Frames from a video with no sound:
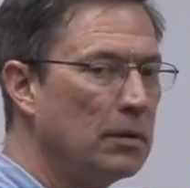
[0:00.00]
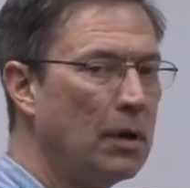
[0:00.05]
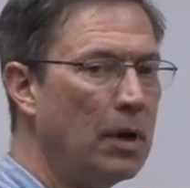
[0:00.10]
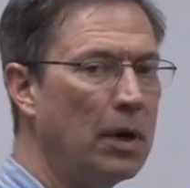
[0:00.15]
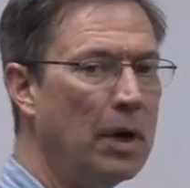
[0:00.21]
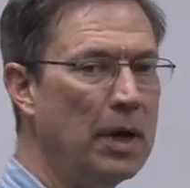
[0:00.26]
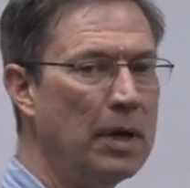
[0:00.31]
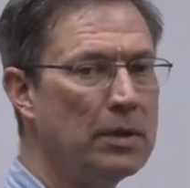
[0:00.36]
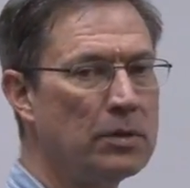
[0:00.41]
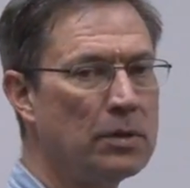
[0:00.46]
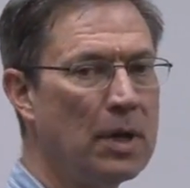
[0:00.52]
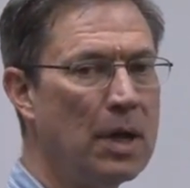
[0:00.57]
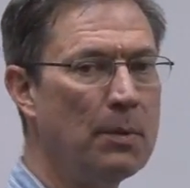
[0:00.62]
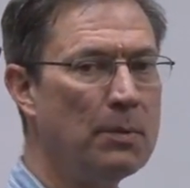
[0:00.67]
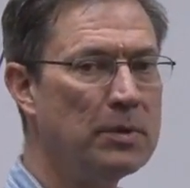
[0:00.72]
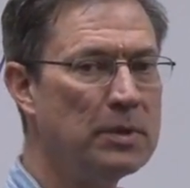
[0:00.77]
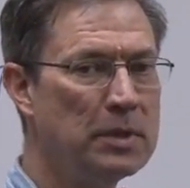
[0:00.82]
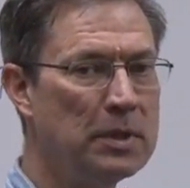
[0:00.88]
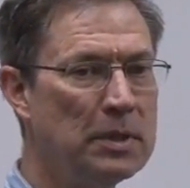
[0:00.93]
All right, so
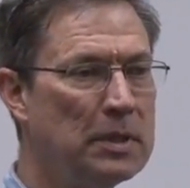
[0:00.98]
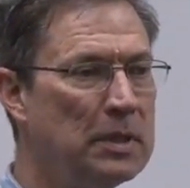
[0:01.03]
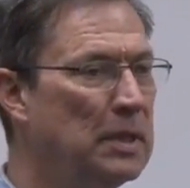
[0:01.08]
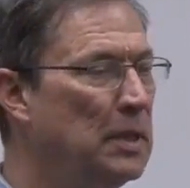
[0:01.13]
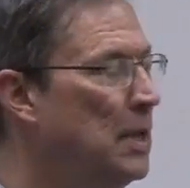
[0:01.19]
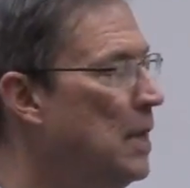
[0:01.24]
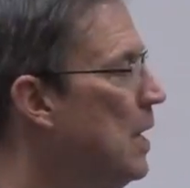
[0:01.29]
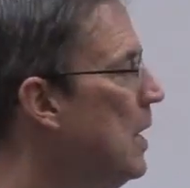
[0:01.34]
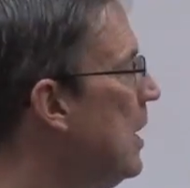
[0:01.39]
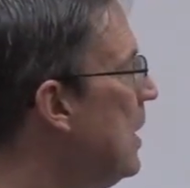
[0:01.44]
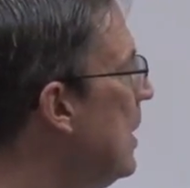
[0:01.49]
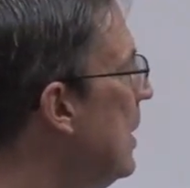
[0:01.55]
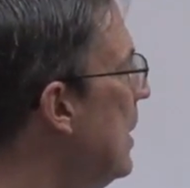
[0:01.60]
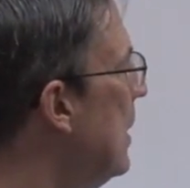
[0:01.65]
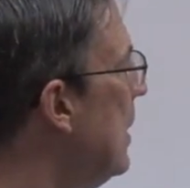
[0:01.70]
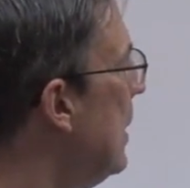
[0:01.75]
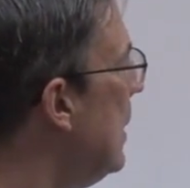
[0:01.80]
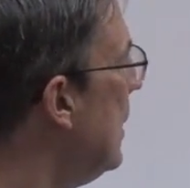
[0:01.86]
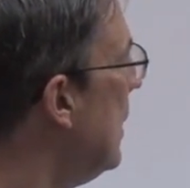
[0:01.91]
that one's easy.
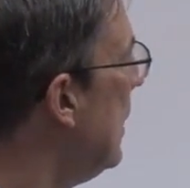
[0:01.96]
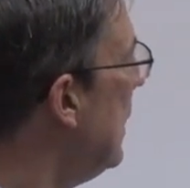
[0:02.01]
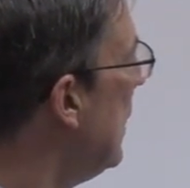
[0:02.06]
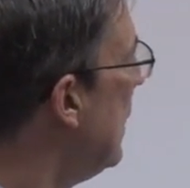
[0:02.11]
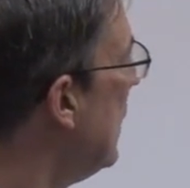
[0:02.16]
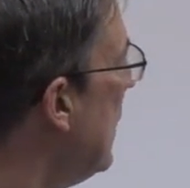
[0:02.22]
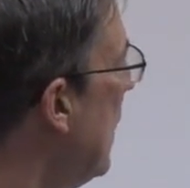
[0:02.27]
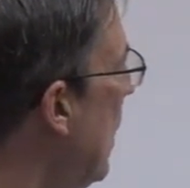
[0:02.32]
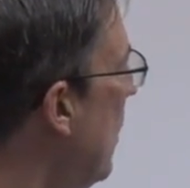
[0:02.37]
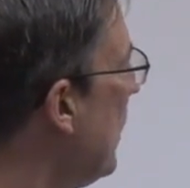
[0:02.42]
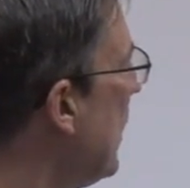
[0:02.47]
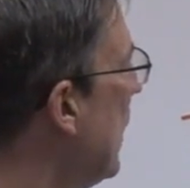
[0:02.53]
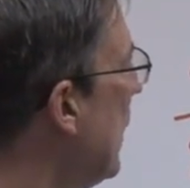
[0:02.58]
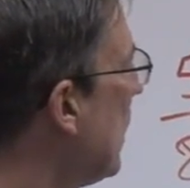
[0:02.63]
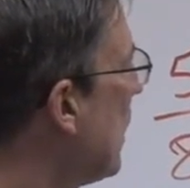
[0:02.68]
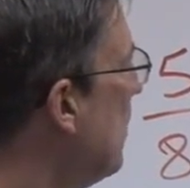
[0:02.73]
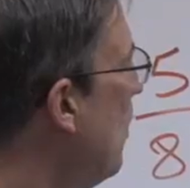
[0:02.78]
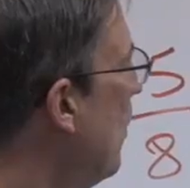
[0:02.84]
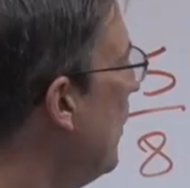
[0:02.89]
Now we're
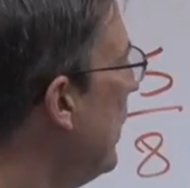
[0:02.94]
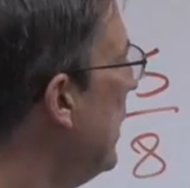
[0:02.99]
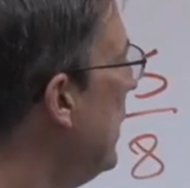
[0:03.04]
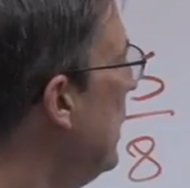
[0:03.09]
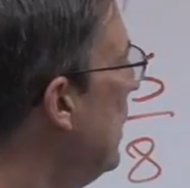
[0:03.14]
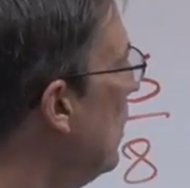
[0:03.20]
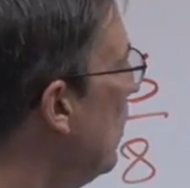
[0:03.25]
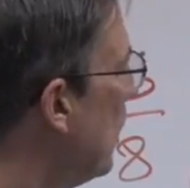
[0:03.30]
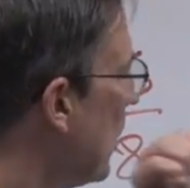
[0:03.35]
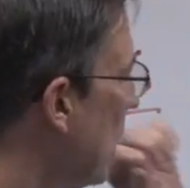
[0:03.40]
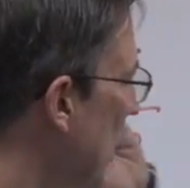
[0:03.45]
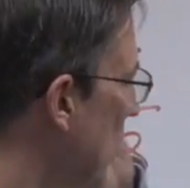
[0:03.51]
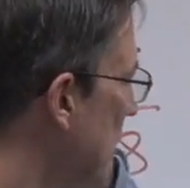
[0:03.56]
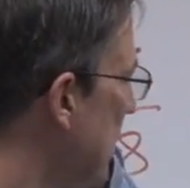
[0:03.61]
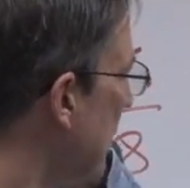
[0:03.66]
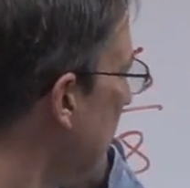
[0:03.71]
going to come over here, we're going to